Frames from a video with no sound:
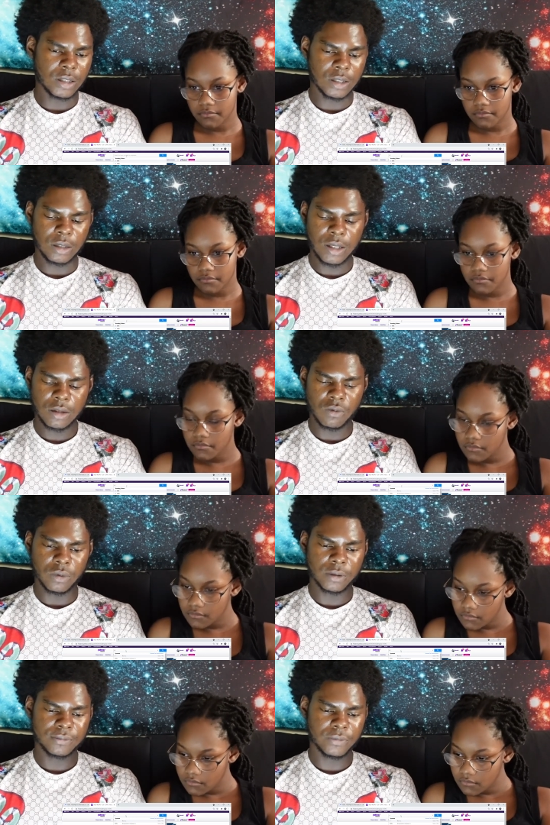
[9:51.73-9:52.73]
Speaker 1: at another
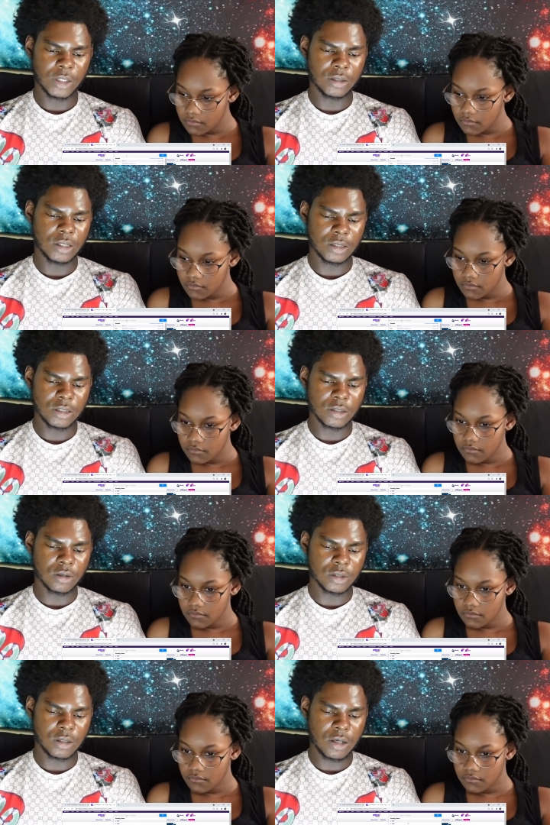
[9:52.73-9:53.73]
one and then just
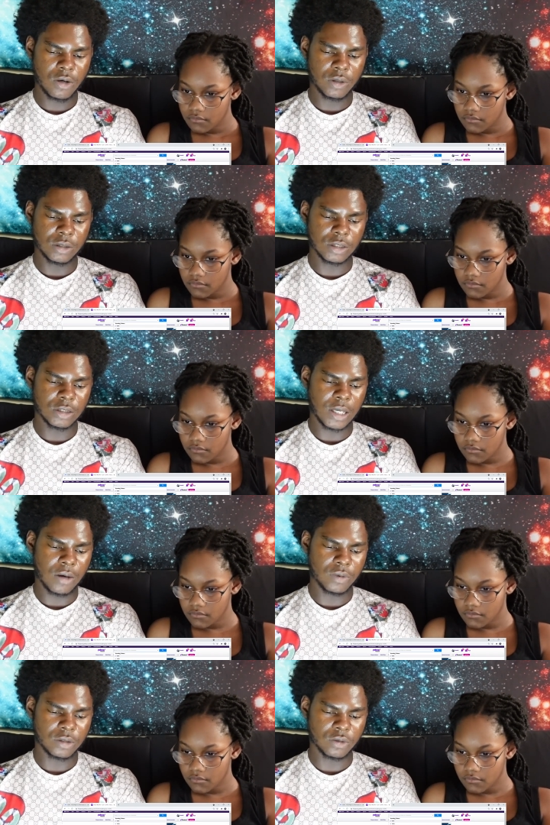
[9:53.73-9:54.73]
go to the holdings. This
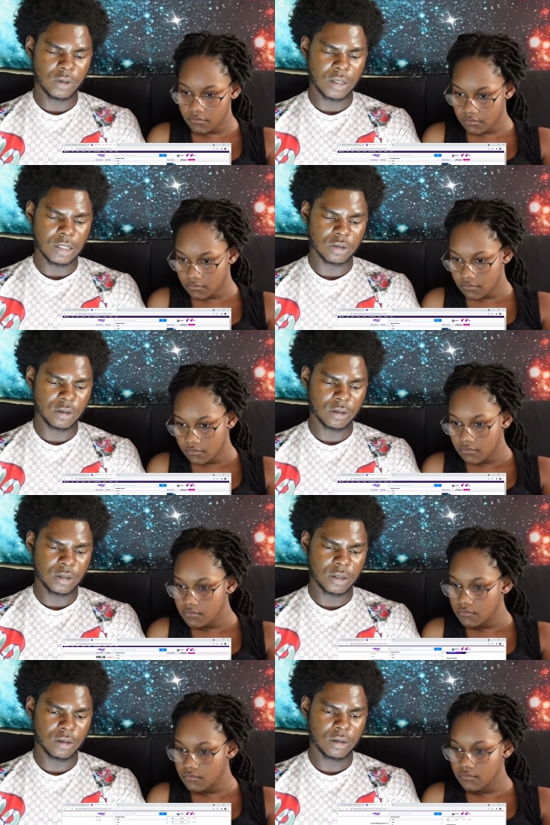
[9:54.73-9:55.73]
how I went to it and I scrolled
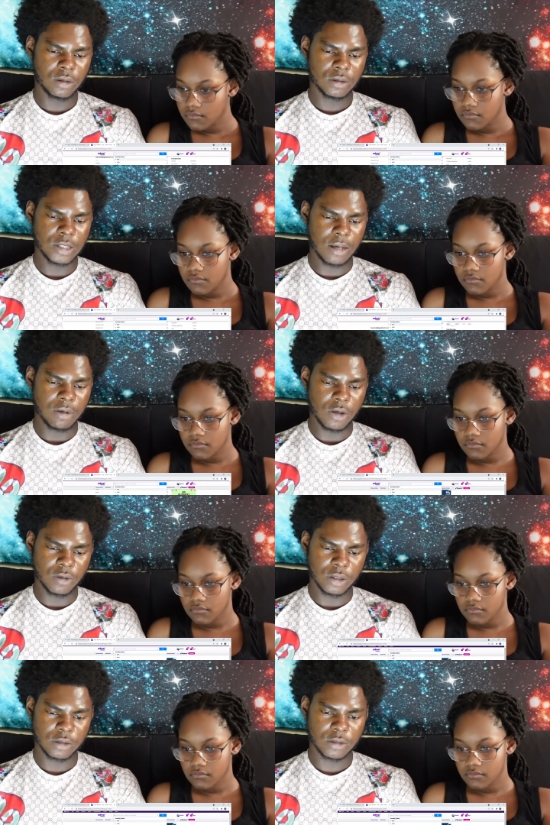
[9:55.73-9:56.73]
down. Top
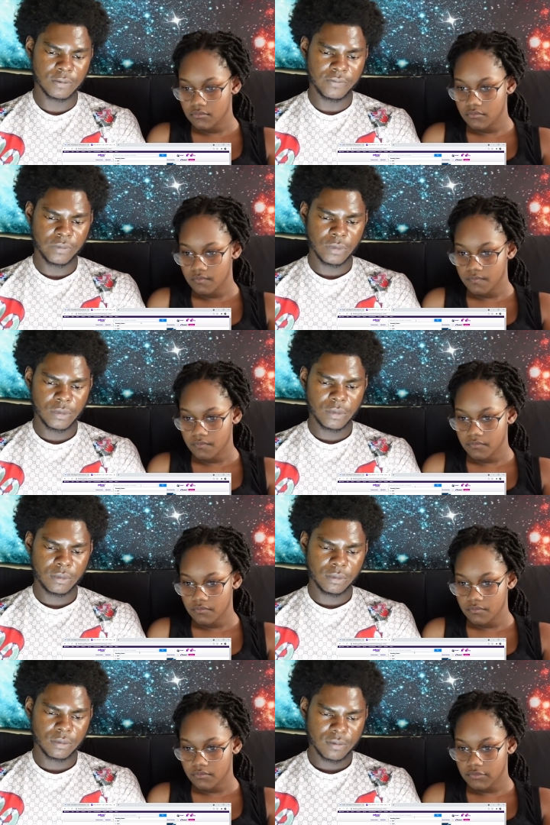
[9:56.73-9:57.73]
holdings.
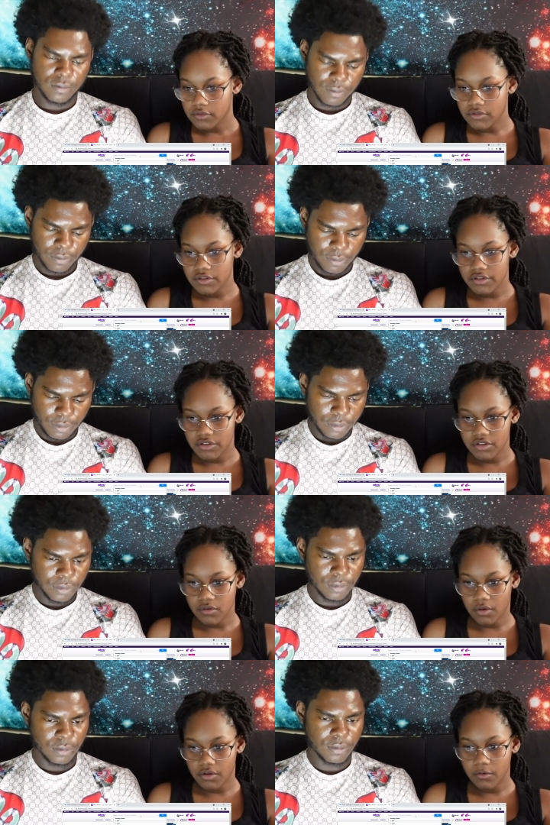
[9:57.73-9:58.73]
Speaker 2: So this is just
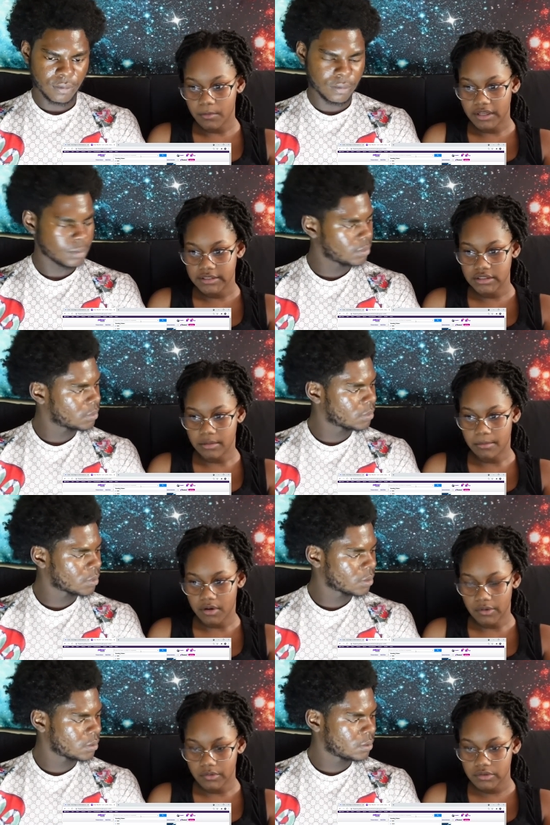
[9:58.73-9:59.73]
showing who makes the
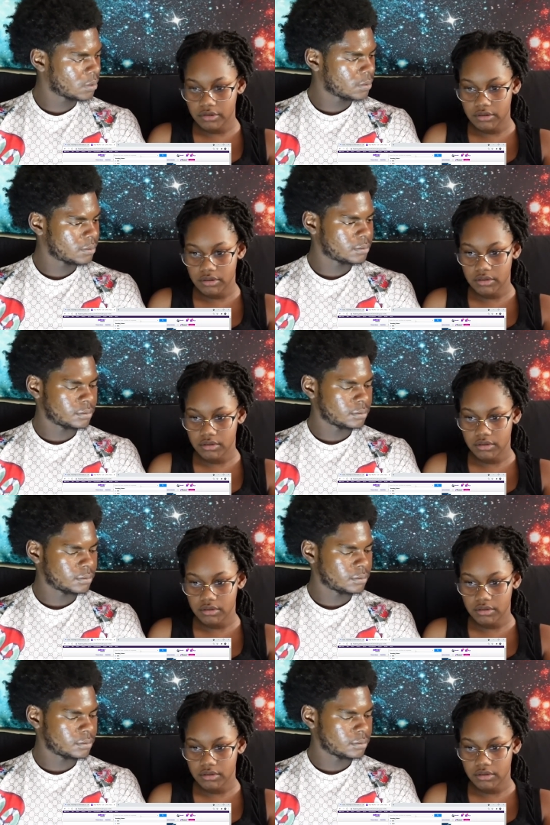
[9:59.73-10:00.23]
most